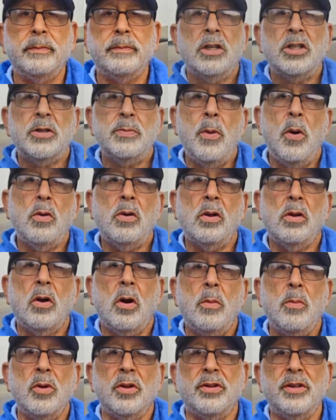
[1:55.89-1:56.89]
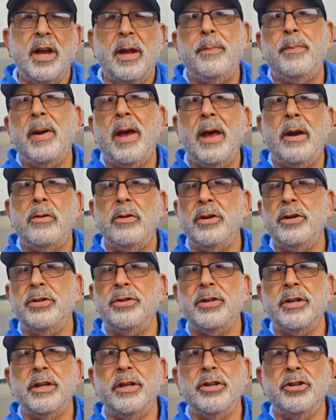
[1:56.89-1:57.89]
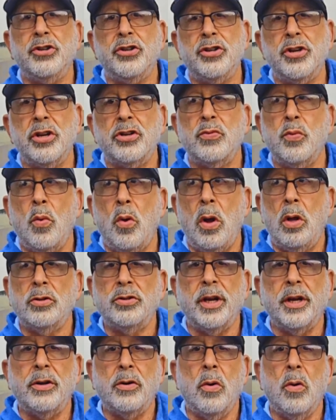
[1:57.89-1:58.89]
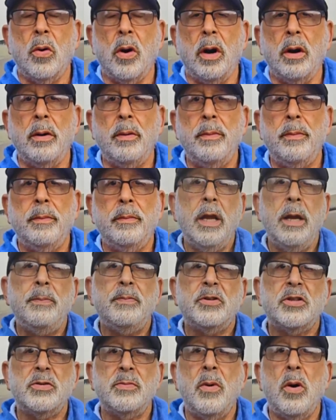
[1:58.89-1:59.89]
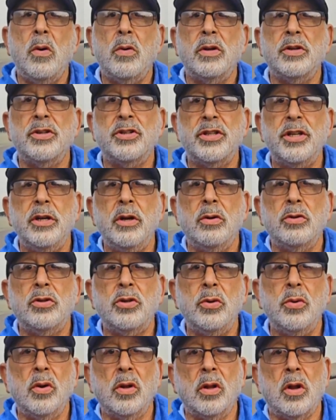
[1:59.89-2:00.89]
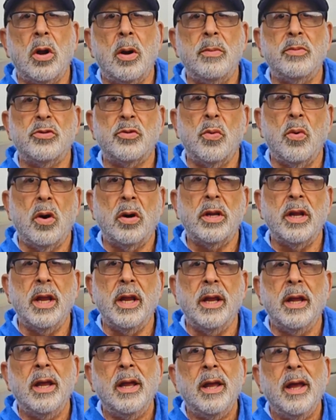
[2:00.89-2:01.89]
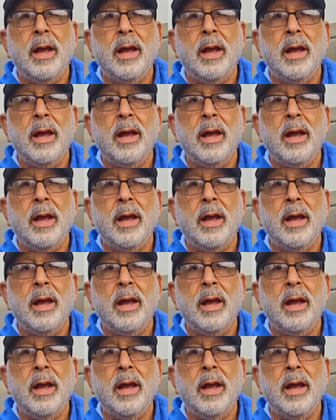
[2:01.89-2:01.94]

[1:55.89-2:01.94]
A smoke alarm with dead batteries is just wall decor. Keep smoke and CO2 alarms working